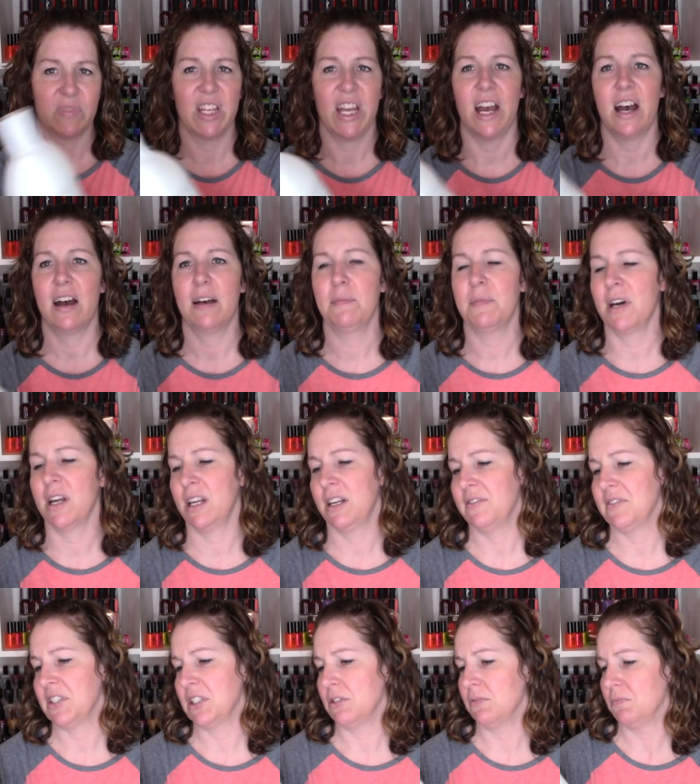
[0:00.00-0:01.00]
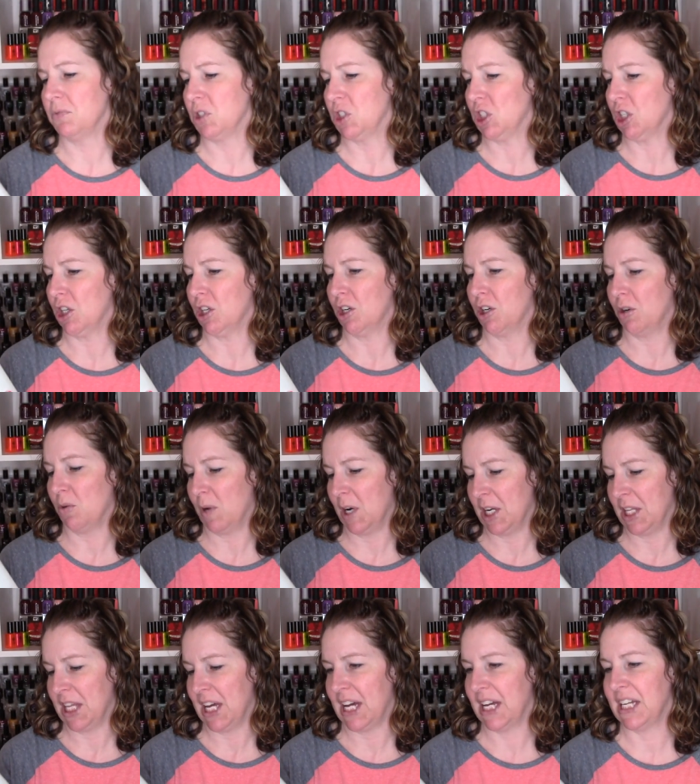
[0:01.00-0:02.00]
Yeah, I'm not even sure
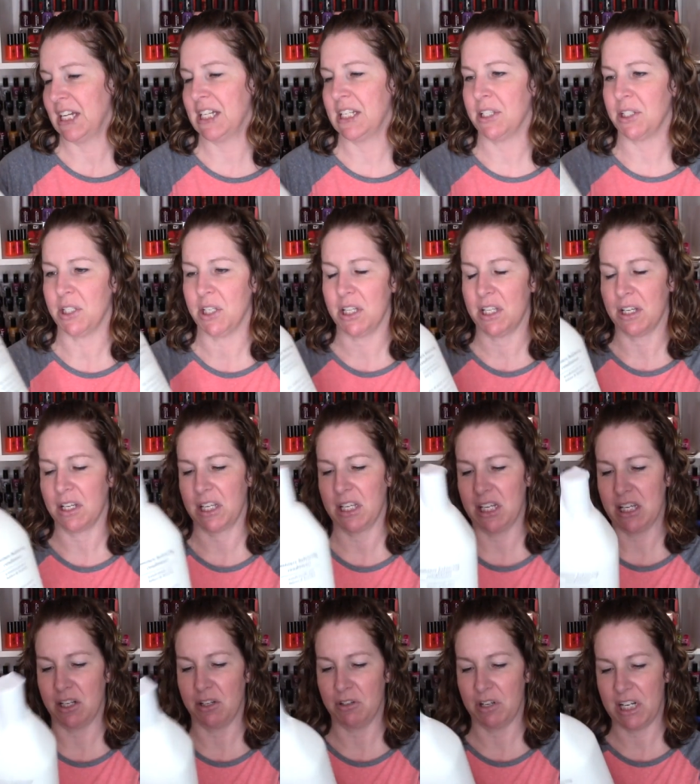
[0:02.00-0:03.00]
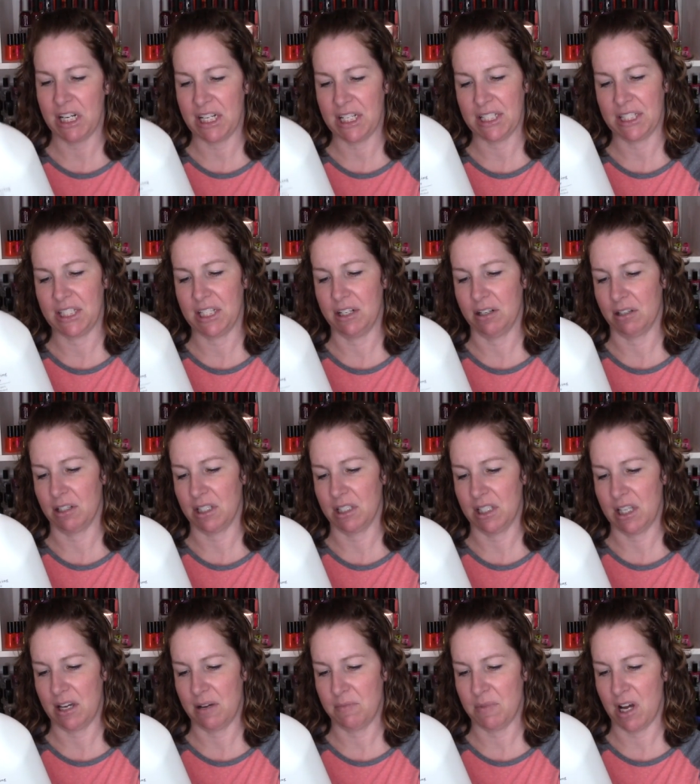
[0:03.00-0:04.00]
where that is in the ingredients here because
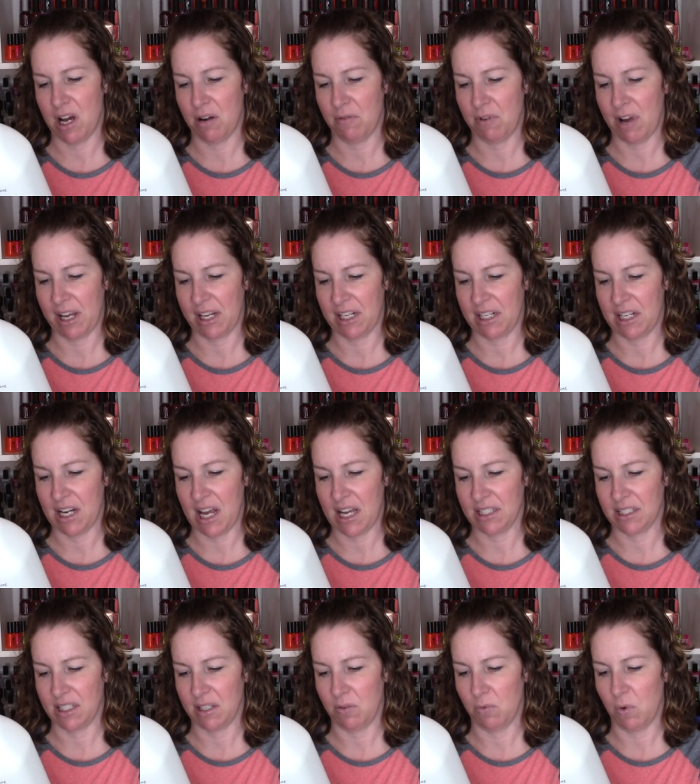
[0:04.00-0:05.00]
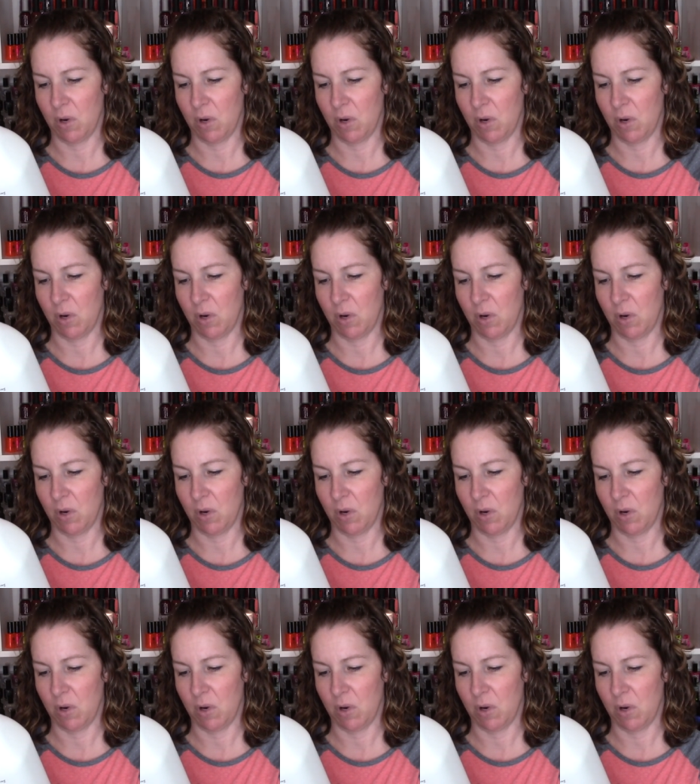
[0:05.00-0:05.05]
I'm not recognizing